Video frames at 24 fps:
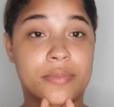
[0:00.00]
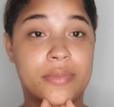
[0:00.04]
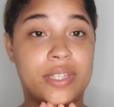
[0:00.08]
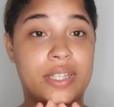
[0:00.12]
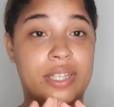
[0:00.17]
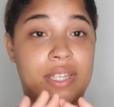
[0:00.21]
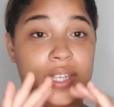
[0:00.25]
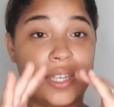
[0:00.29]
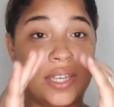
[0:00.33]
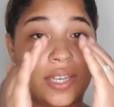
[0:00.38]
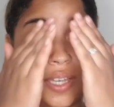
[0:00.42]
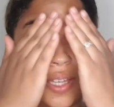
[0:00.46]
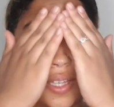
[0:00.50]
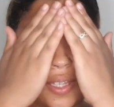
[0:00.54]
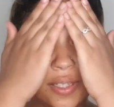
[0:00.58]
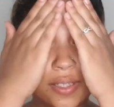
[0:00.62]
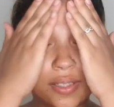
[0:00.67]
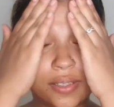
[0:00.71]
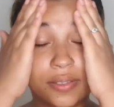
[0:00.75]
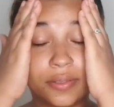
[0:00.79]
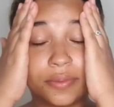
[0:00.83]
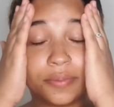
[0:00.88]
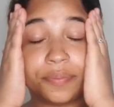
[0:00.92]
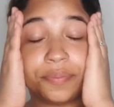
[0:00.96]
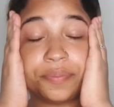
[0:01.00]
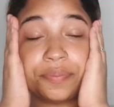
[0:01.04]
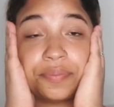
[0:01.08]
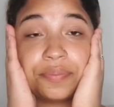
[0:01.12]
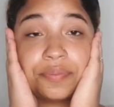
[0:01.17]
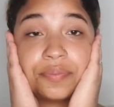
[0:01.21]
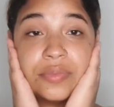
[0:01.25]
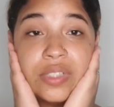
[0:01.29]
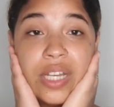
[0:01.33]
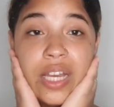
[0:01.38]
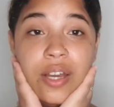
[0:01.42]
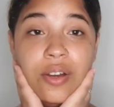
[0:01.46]
Yeah,
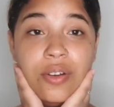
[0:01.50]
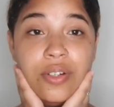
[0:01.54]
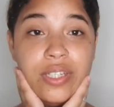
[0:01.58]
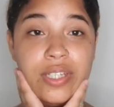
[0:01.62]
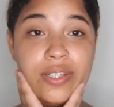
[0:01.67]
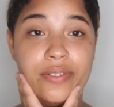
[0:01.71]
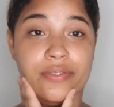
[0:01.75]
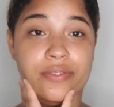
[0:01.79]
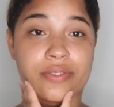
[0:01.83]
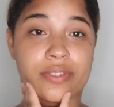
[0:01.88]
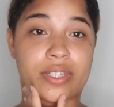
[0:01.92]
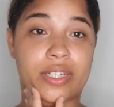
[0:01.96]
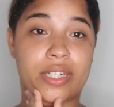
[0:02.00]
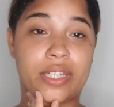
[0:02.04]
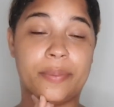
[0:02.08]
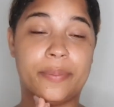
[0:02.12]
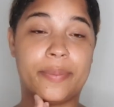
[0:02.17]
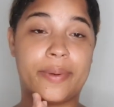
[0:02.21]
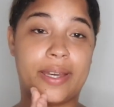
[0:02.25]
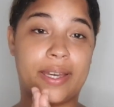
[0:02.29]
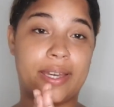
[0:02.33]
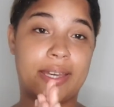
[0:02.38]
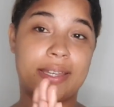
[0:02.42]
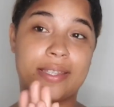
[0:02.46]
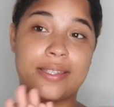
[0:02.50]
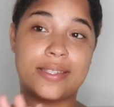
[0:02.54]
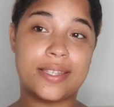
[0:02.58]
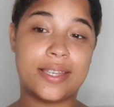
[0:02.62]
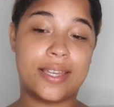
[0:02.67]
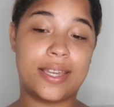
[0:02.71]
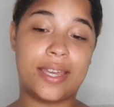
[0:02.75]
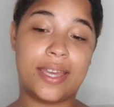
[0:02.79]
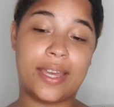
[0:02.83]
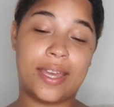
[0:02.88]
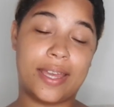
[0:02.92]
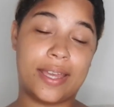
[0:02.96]
I'll definitely write it
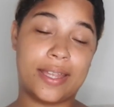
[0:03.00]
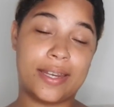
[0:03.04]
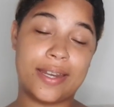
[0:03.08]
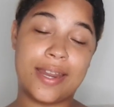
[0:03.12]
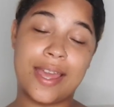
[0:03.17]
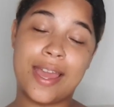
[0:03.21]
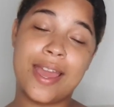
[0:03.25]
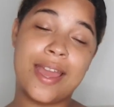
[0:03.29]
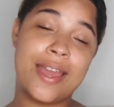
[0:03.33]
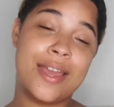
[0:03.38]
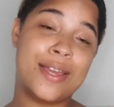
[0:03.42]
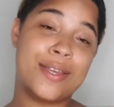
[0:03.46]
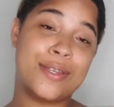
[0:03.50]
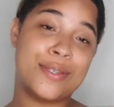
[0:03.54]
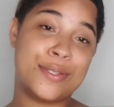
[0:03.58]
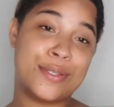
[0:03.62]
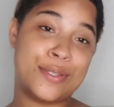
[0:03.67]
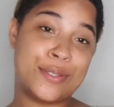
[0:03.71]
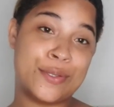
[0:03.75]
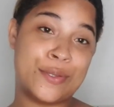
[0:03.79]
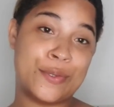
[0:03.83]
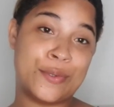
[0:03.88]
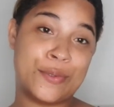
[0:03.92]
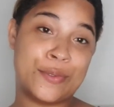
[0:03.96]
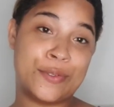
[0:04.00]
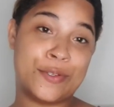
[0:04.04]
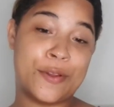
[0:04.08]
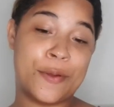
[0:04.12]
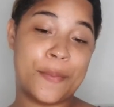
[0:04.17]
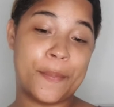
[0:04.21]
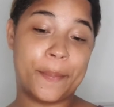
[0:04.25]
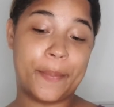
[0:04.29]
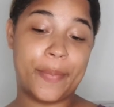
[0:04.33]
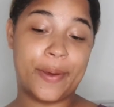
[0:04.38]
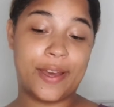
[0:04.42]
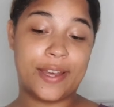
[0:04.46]
again soon,
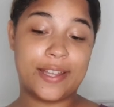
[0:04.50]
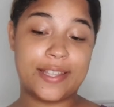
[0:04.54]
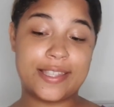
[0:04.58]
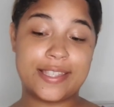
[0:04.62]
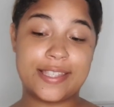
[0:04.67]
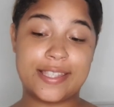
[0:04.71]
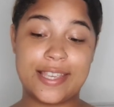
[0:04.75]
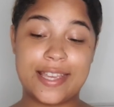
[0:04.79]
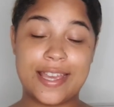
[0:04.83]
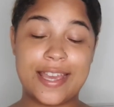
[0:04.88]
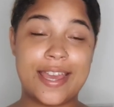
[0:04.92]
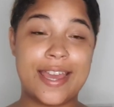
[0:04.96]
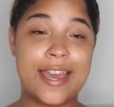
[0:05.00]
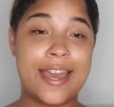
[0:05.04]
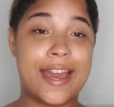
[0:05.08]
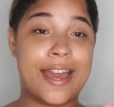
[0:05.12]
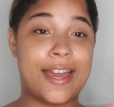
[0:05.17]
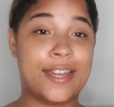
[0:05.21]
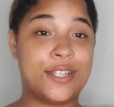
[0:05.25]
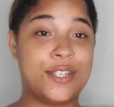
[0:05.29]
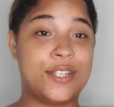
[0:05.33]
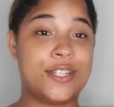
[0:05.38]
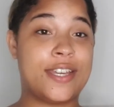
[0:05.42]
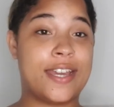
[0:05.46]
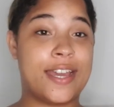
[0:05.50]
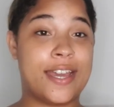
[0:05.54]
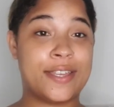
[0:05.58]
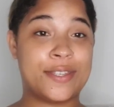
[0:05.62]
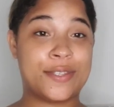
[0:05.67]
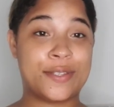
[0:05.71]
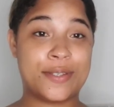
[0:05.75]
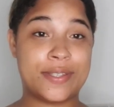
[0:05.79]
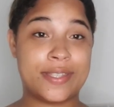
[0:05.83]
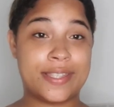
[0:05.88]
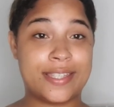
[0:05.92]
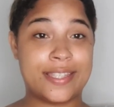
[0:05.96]
but as you
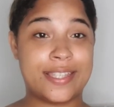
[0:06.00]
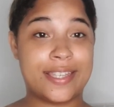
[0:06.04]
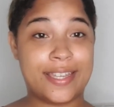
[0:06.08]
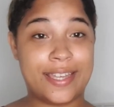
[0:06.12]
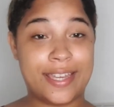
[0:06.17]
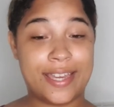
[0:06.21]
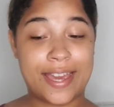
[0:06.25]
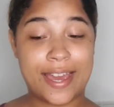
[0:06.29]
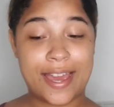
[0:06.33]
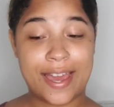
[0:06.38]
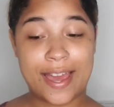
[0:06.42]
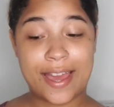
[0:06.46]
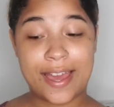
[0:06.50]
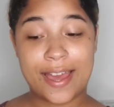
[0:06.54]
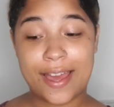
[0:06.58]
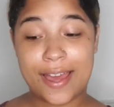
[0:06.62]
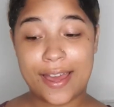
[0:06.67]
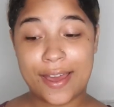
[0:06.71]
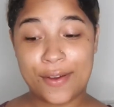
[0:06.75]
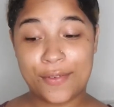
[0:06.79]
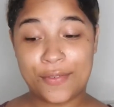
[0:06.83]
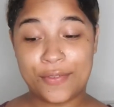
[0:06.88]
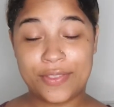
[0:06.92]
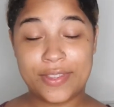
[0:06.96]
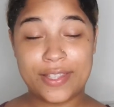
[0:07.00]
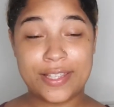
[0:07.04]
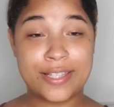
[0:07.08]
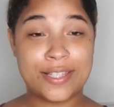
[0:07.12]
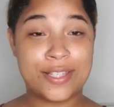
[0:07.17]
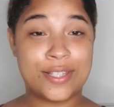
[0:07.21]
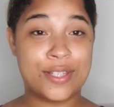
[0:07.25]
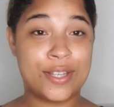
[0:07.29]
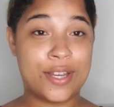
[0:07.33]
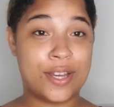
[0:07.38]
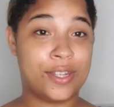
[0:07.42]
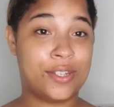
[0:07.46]
guys could see, I have
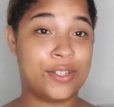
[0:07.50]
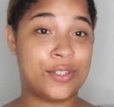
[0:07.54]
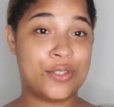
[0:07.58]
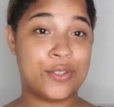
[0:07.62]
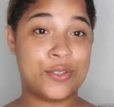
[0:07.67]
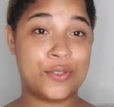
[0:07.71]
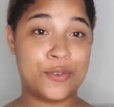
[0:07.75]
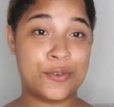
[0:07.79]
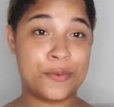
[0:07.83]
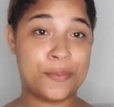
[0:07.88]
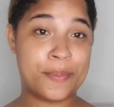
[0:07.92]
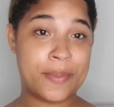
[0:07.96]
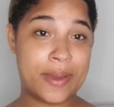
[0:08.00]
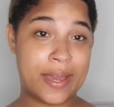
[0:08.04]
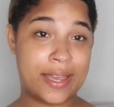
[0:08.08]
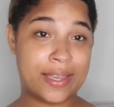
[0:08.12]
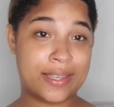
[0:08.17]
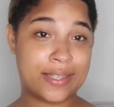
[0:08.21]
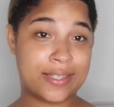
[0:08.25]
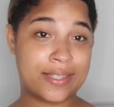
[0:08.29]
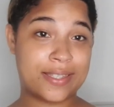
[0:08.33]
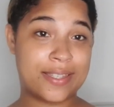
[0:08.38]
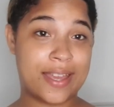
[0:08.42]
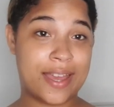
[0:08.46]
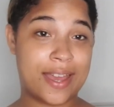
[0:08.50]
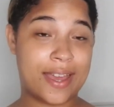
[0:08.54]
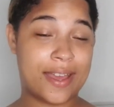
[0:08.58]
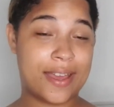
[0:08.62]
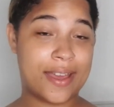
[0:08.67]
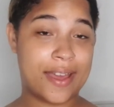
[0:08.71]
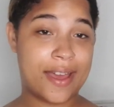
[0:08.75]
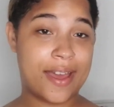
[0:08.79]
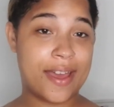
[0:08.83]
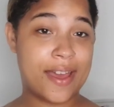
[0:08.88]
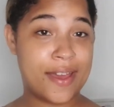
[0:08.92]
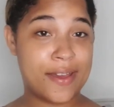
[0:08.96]
this other two masks that I
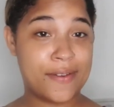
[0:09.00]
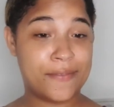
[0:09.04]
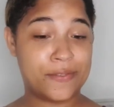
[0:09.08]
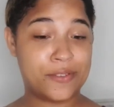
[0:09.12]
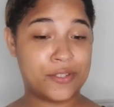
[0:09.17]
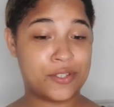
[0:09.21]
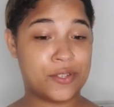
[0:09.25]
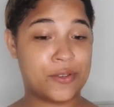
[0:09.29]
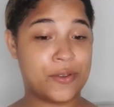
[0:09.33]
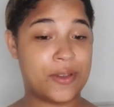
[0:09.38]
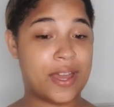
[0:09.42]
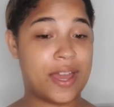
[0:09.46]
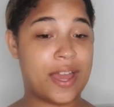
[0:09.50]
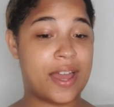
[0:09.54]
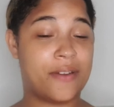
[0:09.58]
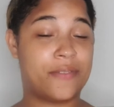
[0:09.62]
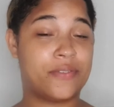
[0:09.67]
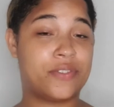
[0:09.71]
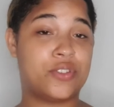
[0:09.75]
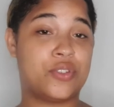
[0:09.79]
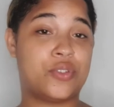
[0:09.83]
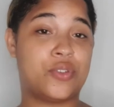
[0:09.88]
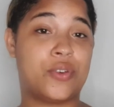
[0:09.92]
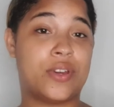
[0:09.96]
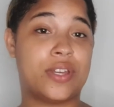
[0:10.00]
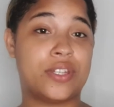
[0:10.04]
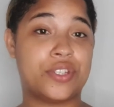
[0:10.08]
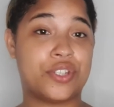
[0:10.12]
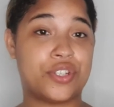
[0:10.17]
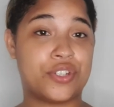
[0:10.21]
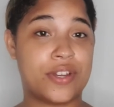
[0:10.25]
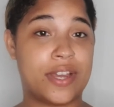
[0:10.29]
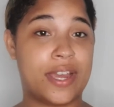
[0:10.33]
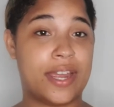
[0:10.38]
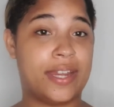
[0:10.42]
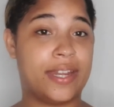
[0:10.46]
have, so I have to go and
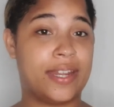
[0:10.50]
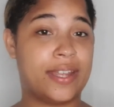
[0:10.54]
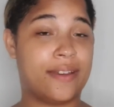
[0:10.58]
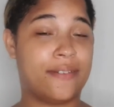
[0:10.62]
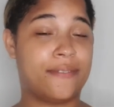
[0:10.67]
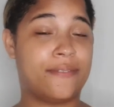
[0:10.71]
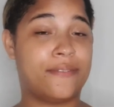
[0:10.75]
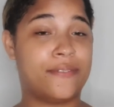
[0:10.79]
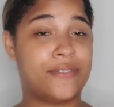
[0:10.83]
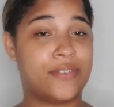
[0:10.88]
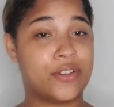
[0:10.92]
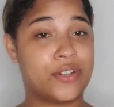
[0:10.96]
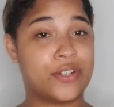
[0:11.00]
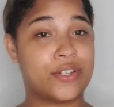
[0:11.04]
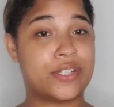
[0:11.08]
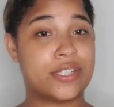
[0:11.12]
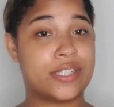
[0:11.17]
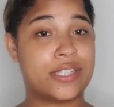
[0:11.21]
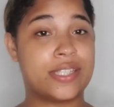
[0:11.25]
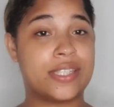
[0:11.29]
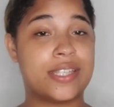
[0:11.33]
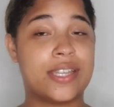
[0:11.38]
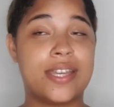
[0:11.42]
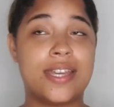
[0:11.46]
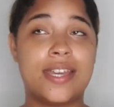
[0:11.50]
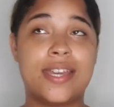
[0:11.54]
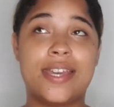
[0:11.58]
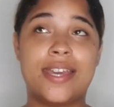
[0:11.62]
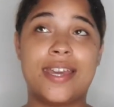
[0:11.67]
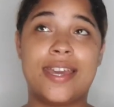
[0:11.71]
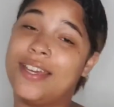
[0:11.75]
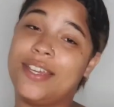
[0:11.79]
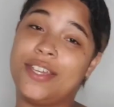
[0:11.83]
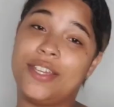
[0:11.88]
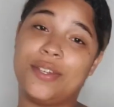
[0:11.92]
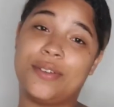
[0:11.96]
try that first.
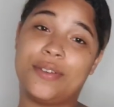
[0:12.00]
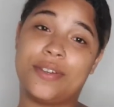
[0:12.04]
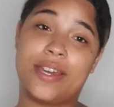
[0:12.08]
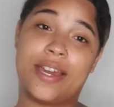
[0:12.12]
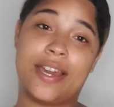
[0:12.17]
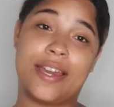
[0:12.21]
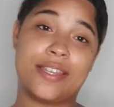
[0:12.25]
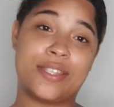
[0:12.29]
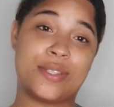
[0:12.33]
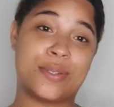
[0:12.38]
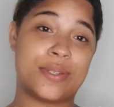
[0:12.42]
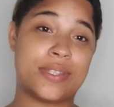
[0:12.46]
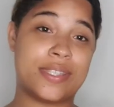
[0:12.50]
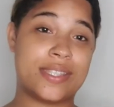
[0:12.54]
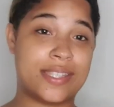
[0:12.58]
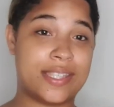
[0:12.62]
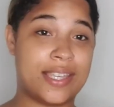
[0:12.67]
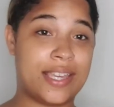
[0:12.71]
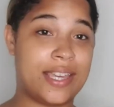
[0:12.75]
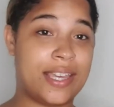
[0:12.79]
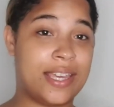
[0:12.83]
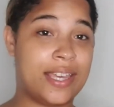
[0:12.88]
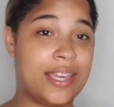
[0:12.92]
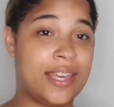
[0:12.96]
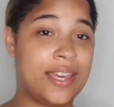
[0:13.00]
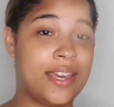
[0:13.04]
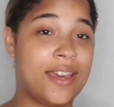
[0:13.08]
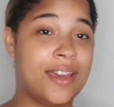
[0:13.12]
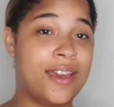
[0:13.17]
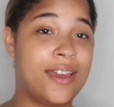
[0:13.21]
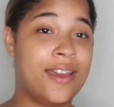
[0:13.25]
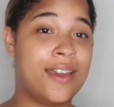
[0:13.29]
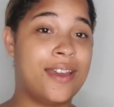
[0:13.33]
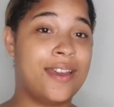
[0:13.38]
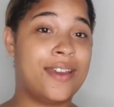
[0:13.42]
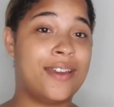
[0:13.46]
You guys will see
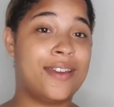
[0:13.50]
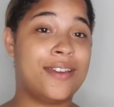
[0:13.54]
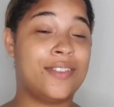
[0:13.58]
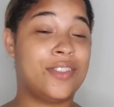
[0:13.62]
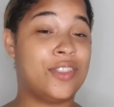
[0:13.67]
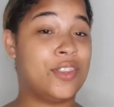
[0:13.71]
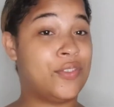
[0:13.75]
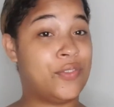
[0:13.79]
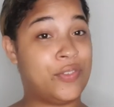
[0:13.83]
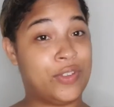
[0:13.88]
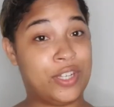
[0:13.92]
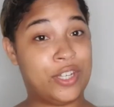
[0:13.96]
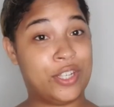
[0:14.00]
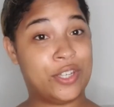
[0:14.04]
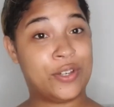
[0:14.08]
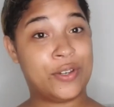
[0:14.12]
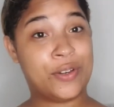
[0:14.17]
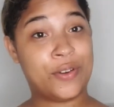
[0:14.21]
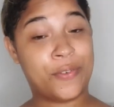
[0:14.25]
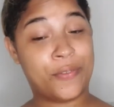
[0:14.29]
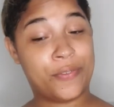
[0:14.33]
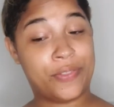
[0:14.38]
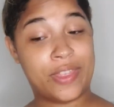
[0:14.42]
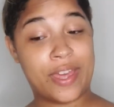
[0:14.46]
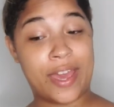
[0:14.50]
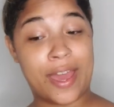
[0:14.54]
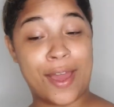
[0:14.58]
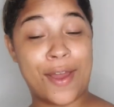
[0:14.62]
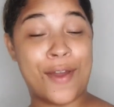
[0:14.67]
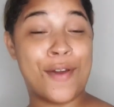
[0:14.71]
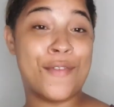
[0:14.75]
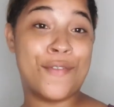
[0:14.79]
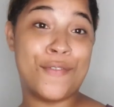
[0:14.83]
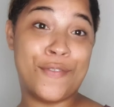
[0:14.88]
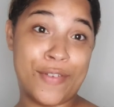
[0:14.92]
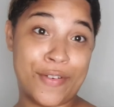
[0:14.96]
the video of
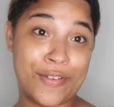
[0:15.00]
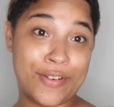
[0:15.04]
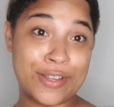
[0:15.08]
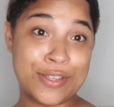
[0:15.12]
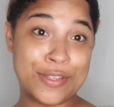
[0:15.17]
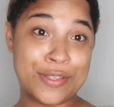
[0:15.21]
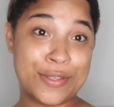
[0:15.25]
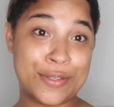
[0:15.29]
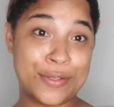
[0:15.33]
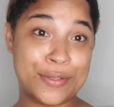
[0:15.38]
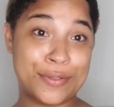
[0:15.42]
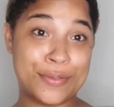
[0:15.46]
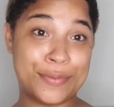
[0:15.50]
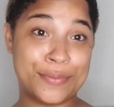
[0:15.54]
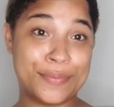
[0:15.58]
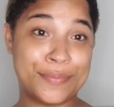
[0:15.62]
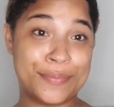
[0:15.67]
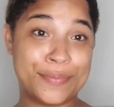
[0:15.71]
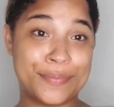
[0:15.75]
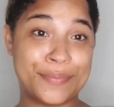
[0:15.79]
that very soon.